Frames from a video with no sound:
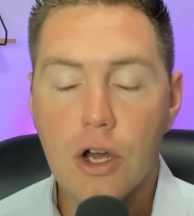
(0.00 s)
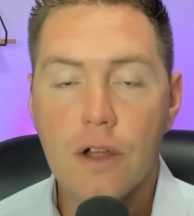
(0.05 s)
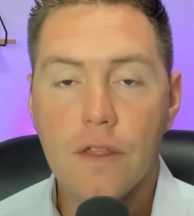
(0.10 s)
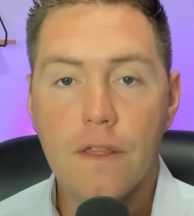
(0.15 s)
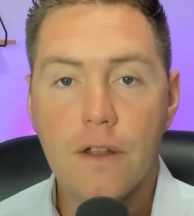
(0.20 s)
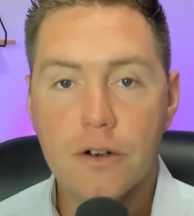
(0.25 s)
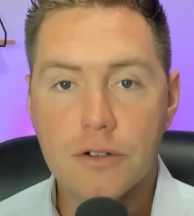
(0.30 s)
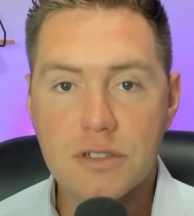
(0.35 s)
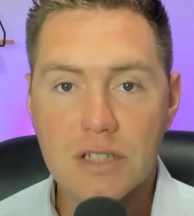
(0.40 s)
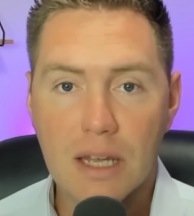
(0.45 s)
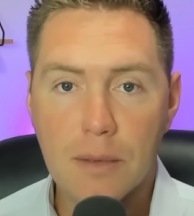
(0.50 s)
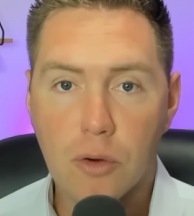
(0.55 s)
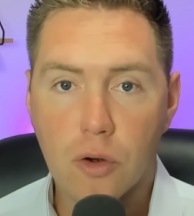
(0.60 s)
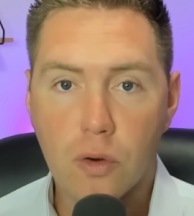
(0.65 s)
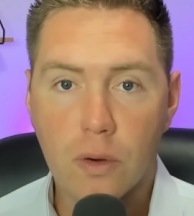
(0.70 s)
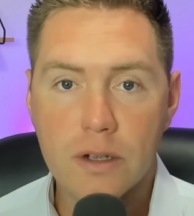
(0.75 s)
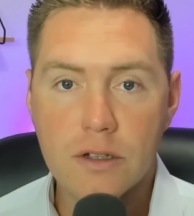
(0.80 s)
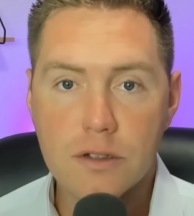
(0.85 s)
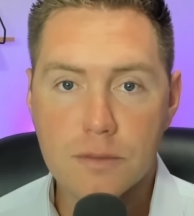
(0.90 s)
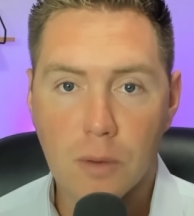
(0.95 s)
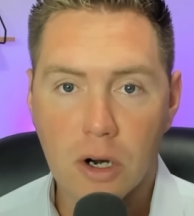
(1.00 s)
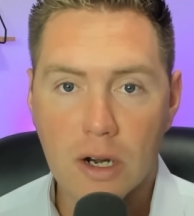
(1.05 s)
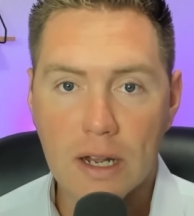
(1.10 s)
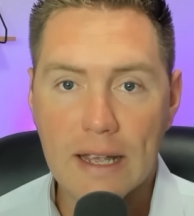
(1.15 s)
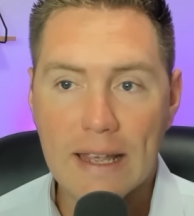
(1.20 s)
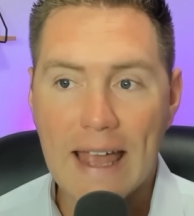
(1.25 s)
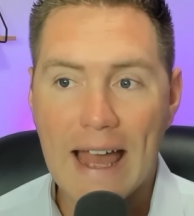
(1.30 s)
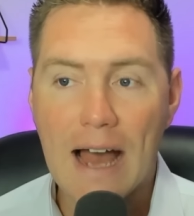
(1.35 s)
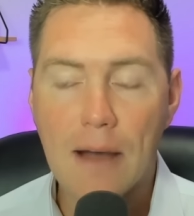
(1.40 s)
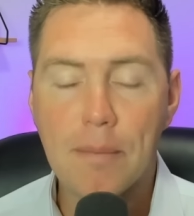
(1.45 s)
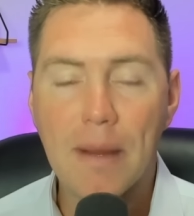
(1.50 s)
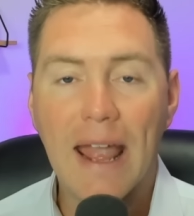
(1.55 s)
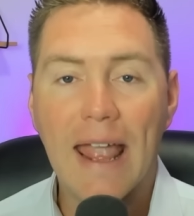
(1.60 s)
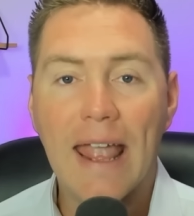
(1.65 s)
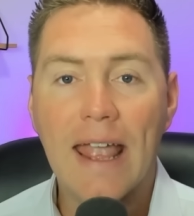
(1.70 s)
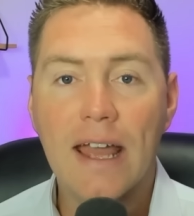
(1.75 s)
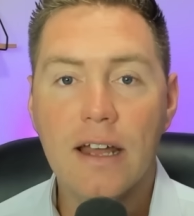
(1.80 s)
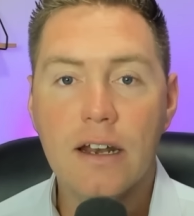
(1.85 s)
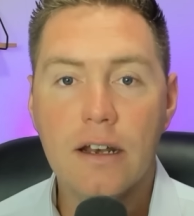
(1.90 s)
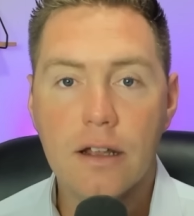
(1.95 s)
their stablecoin's market cap
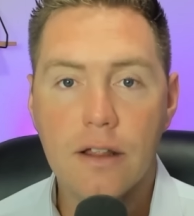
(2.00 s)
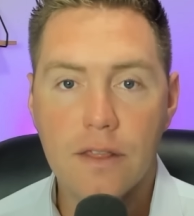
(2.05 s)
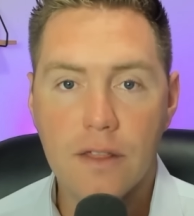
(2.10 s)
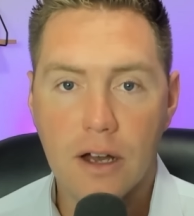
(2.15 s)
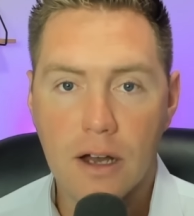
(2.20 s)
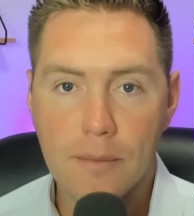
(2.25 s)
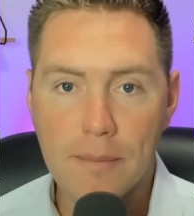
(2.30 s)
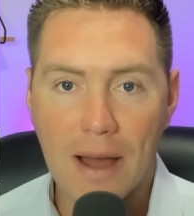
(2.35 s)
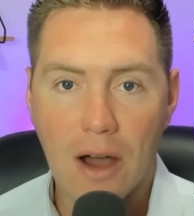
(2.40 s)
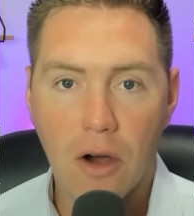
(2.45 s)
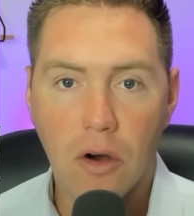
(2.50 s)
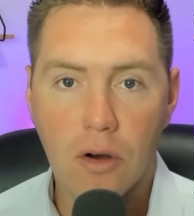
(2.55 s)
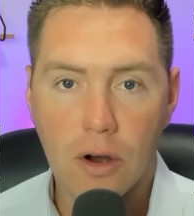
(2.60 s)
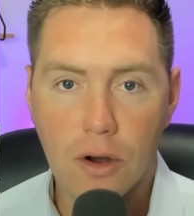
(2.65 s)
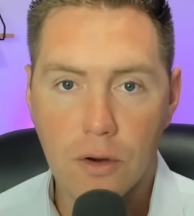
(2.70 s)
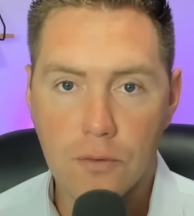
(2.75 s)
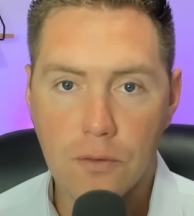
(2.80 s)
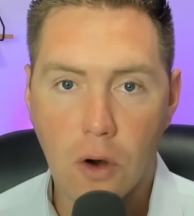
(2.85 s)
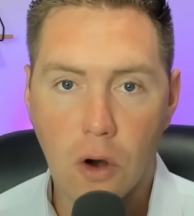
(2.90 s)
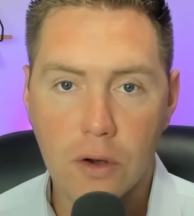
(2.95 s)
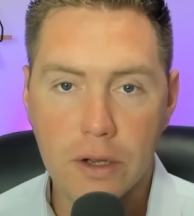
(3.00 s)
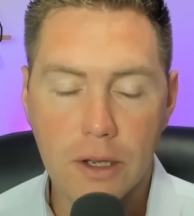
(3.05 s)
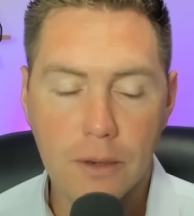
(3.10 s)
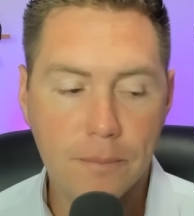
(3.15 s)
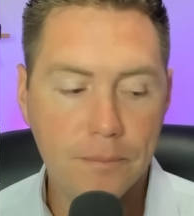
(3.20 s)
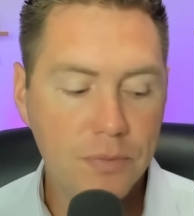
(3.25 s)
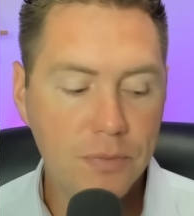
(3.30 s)
and the amount of volume.